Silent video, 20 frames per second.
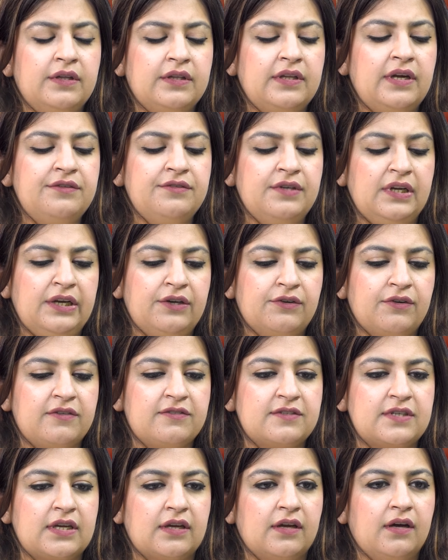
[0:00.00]
Okay, that's really
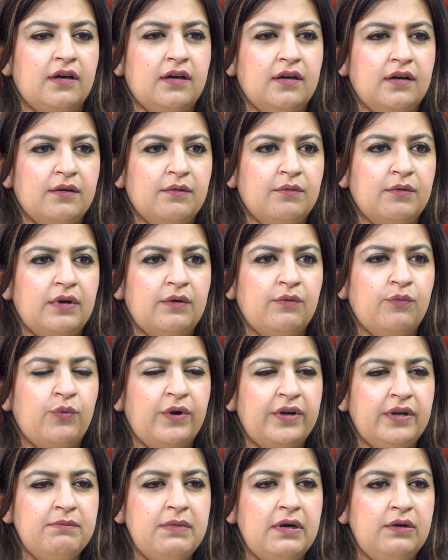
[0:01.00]
interesting. Uh, uh,
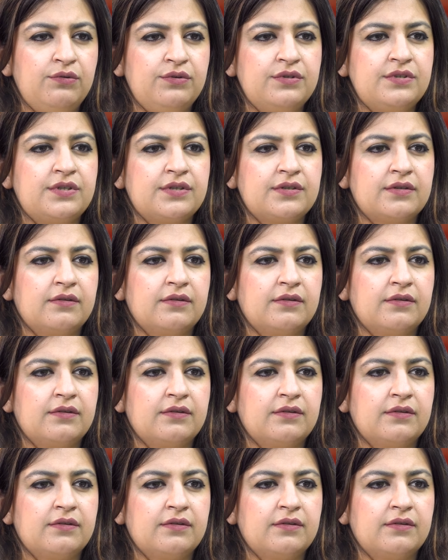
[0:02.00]
what about